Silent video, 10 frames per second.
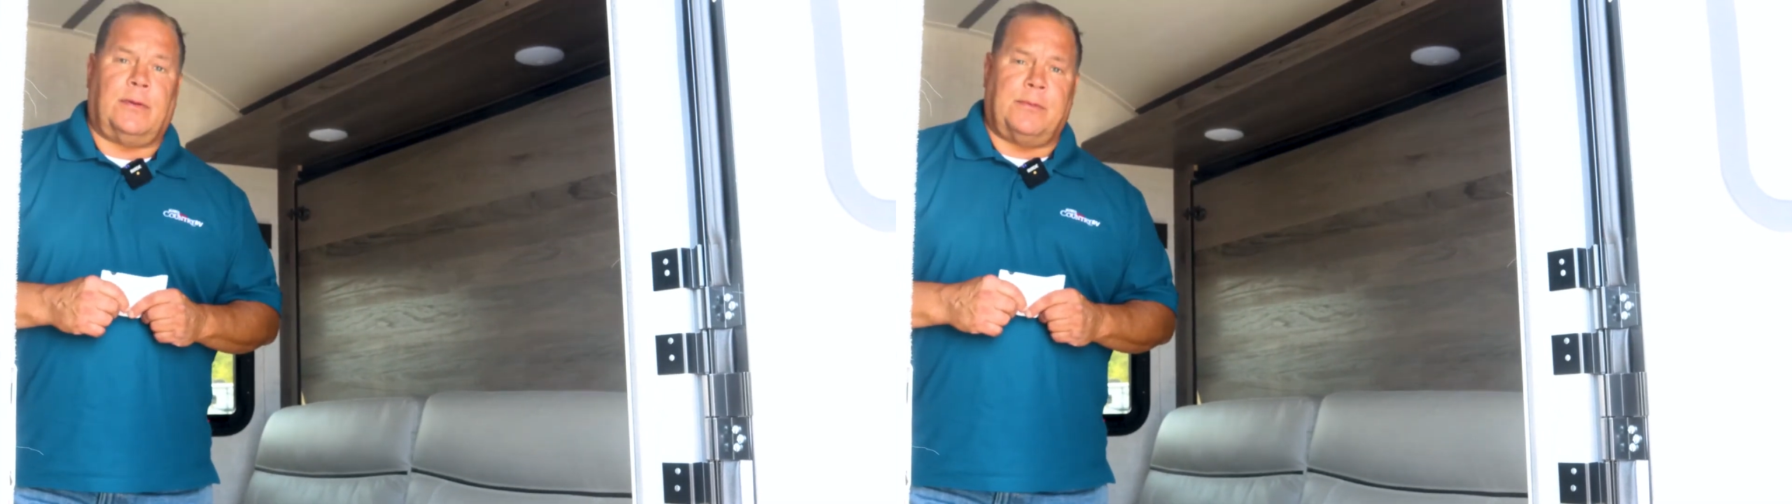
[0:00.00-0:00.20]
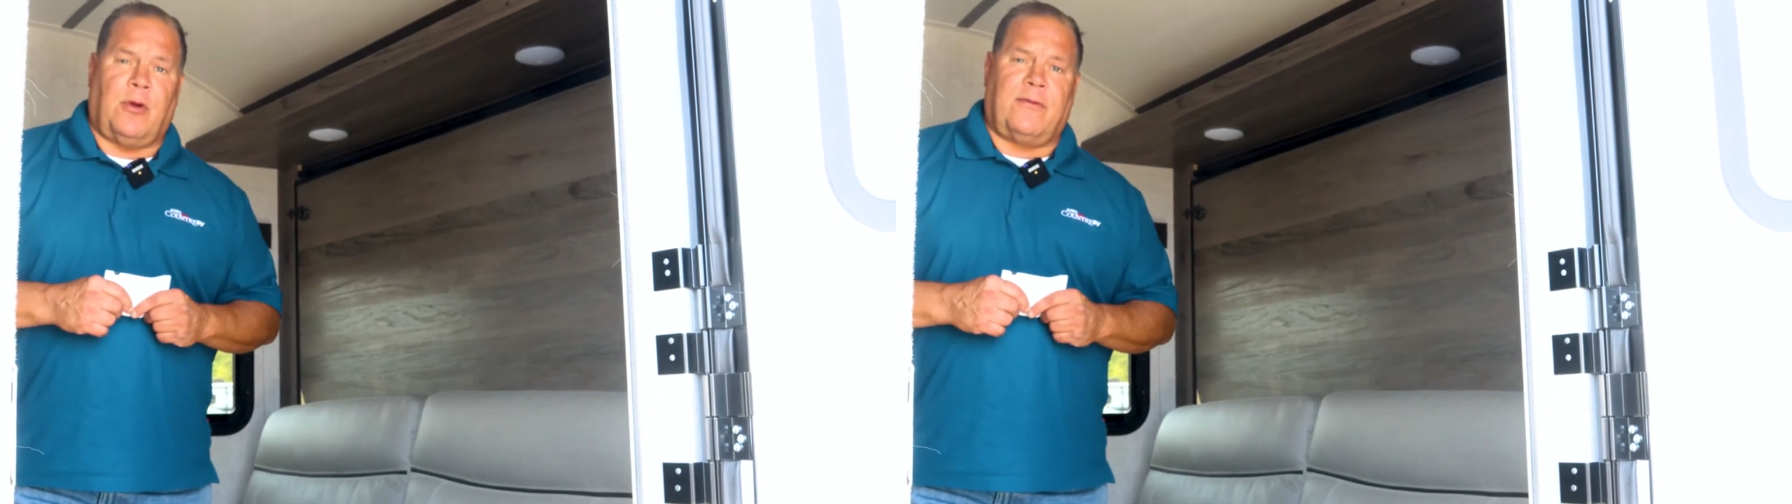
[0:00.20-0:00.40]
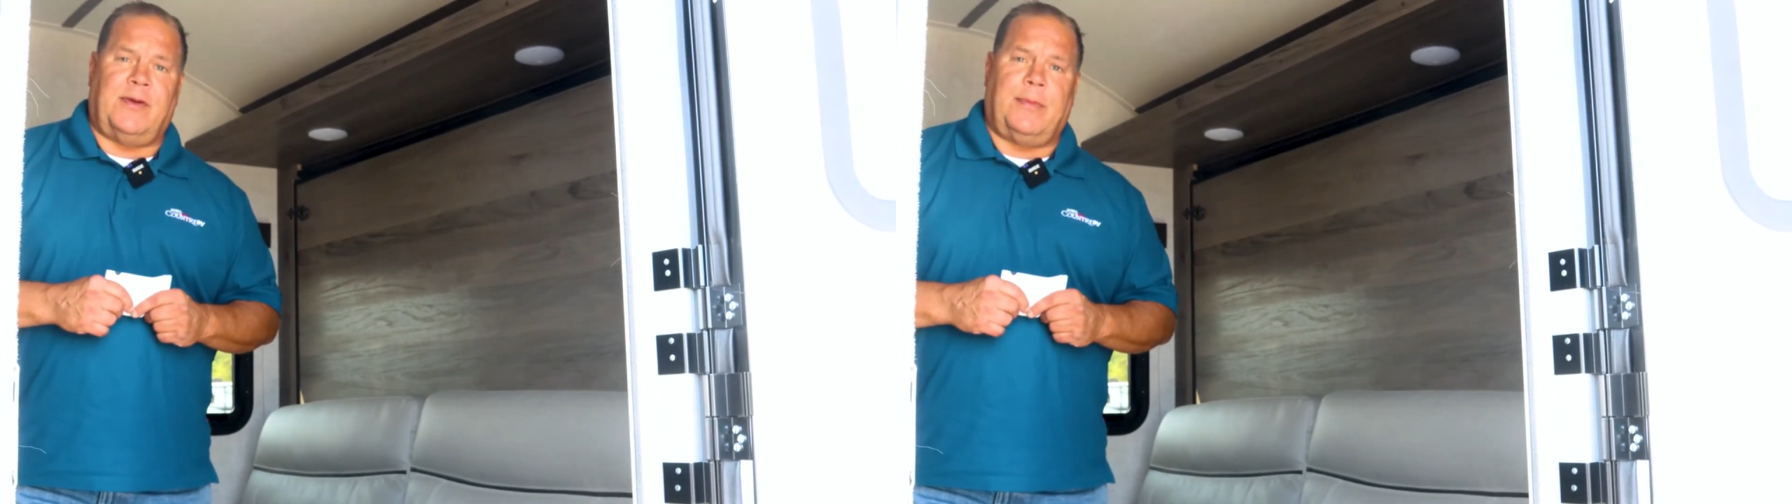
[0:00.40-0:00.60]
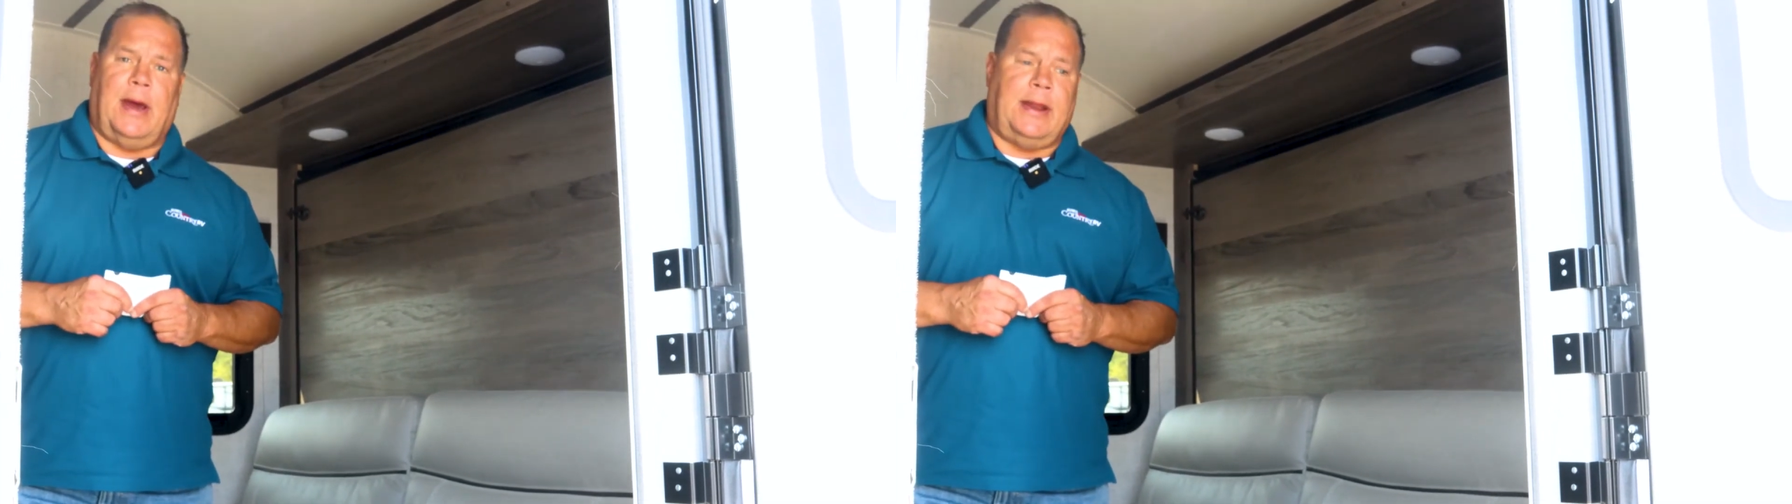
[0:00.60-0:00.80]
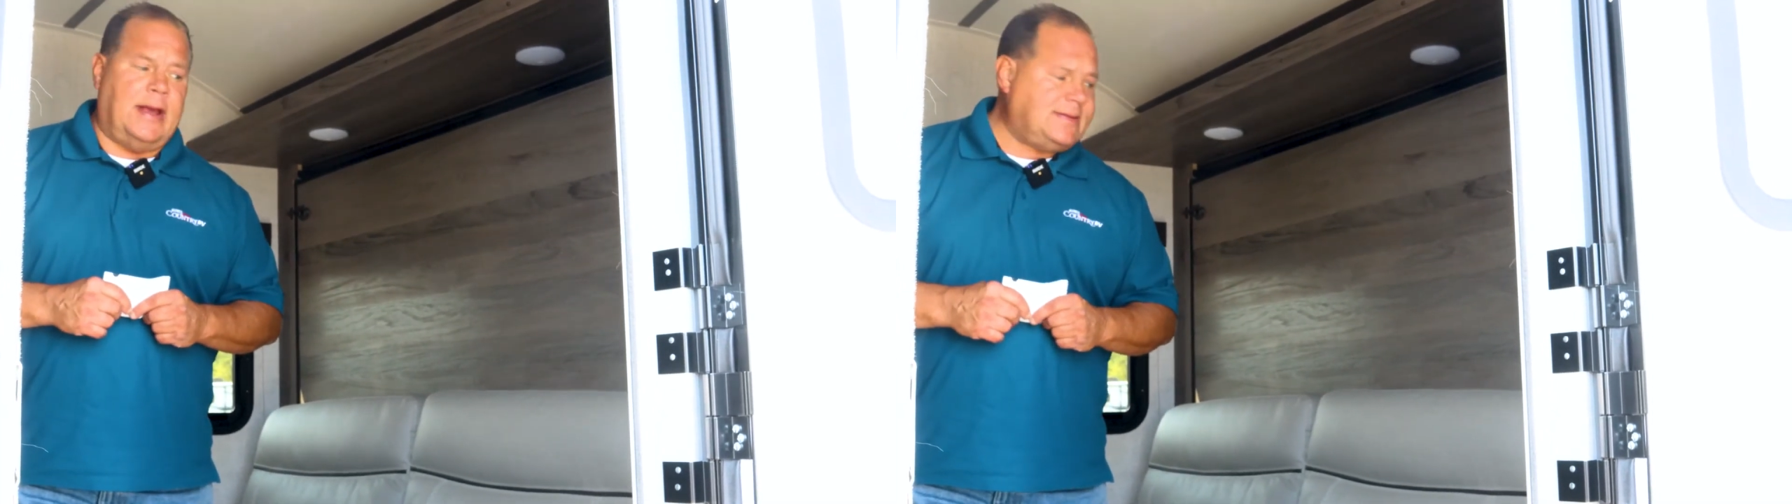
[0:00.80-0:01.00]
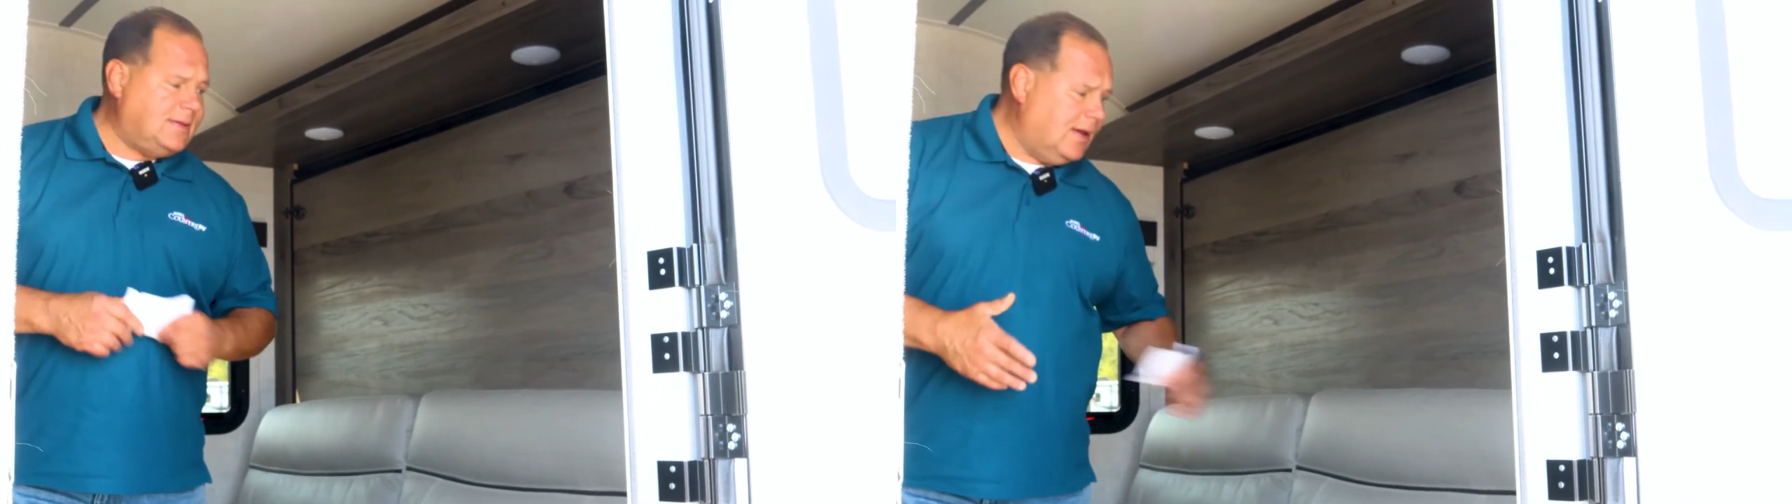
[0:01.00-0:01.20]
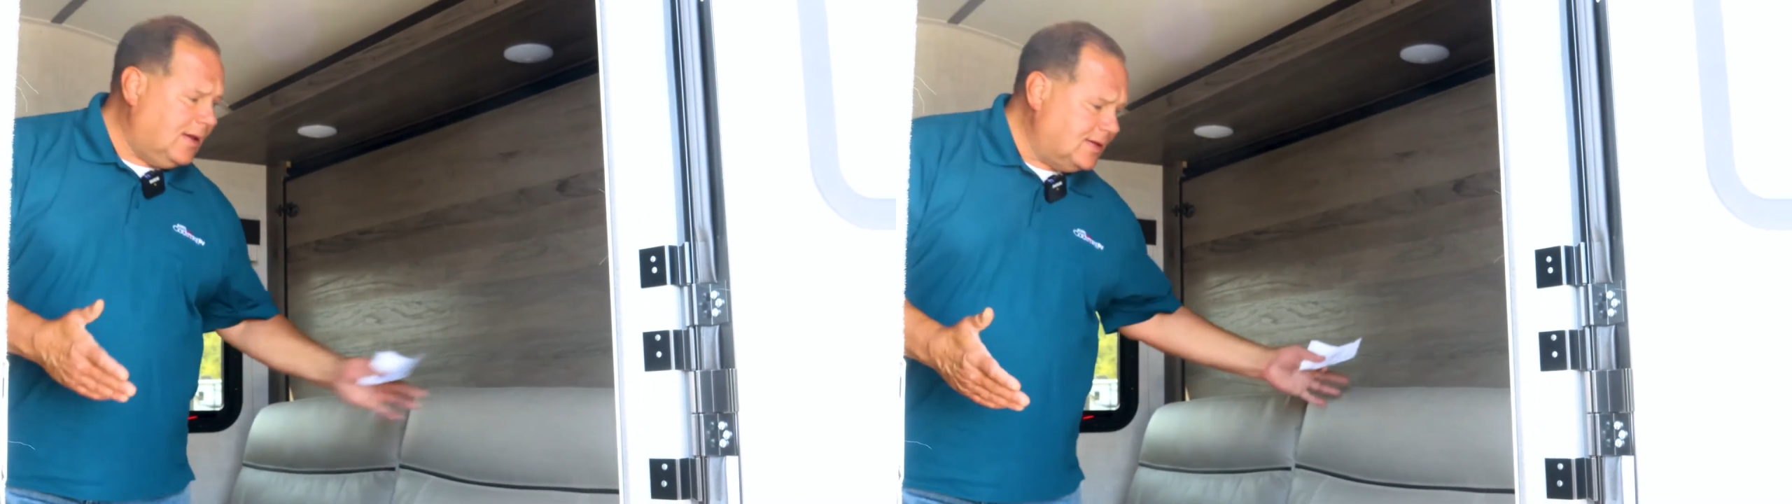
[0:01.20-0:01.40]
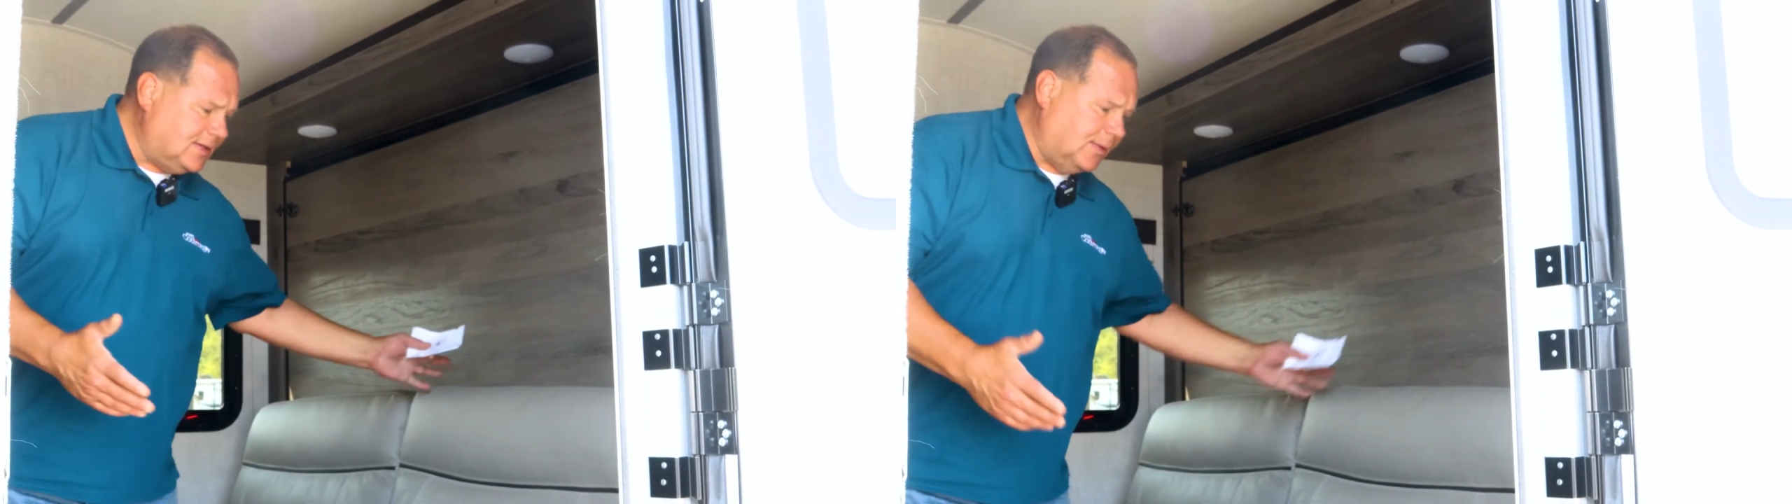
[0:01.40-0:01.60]
what a Murphy bed is,
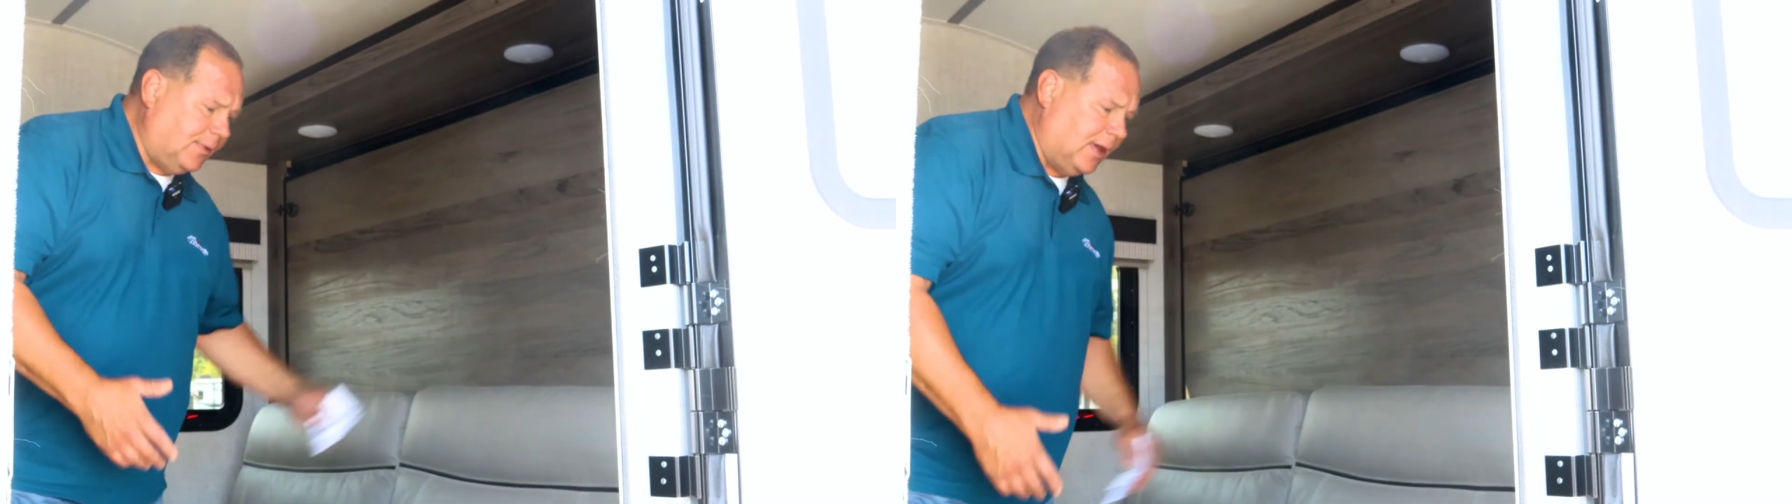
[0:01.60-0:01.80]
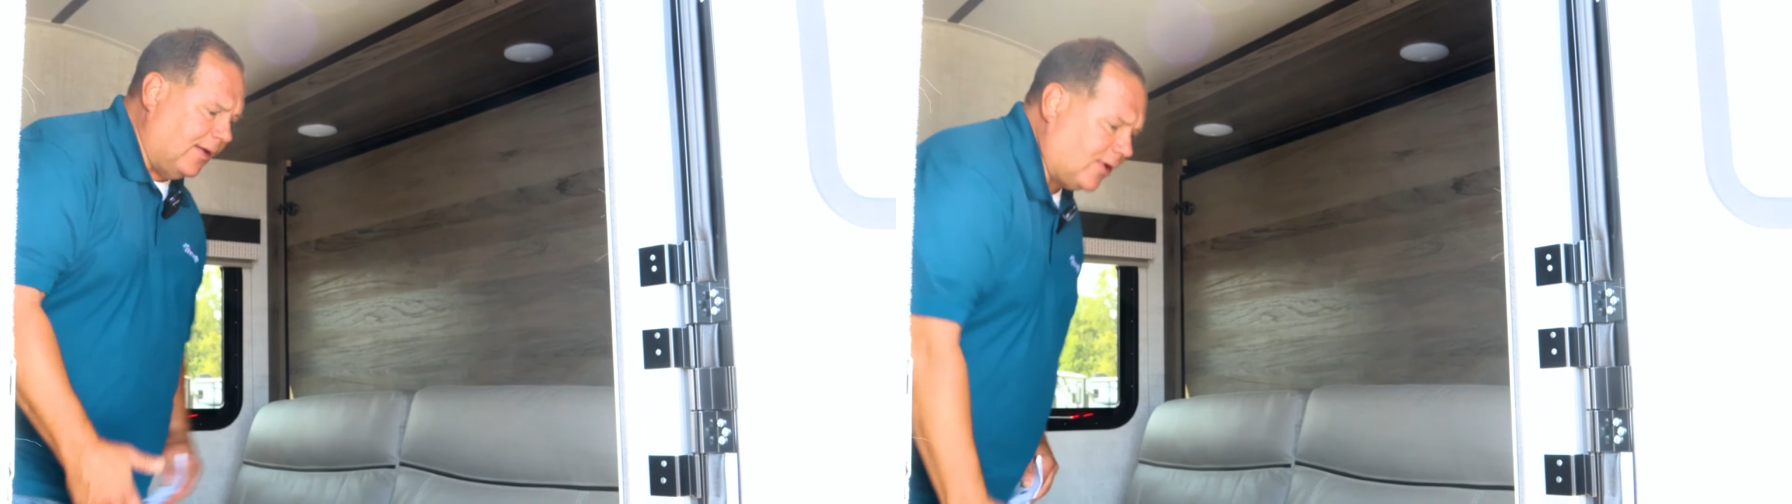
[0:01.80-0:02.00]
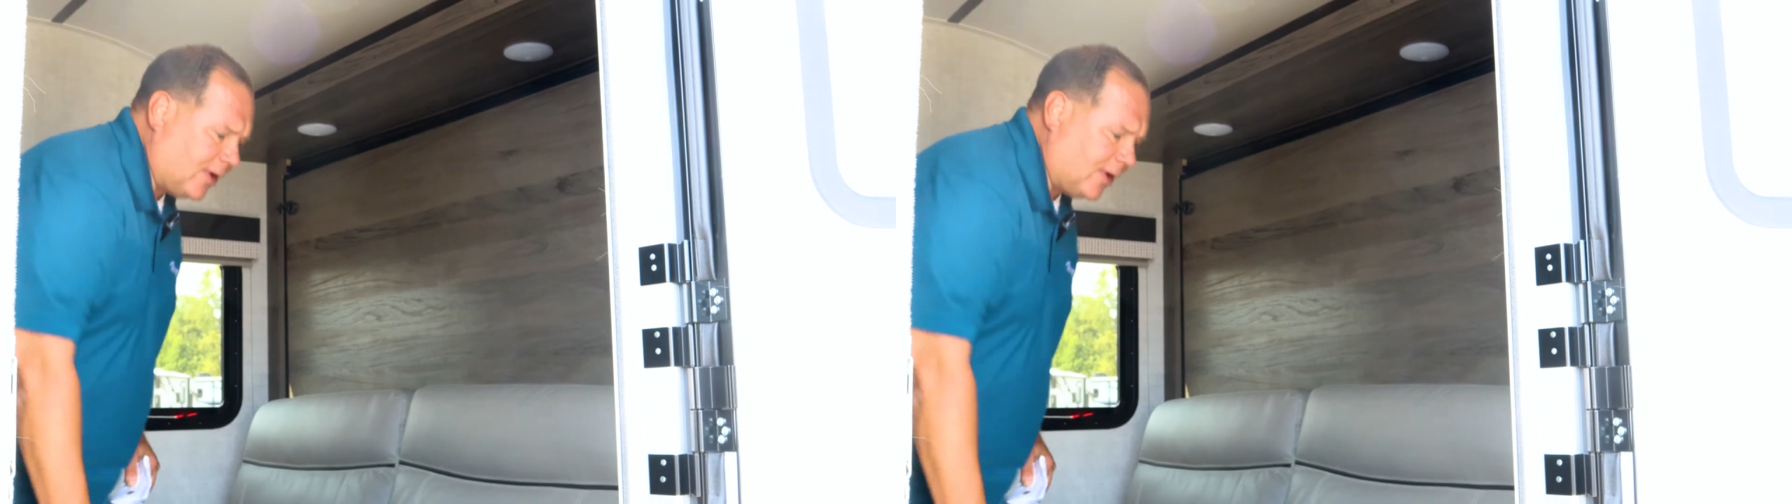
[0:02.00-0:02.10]
simply you have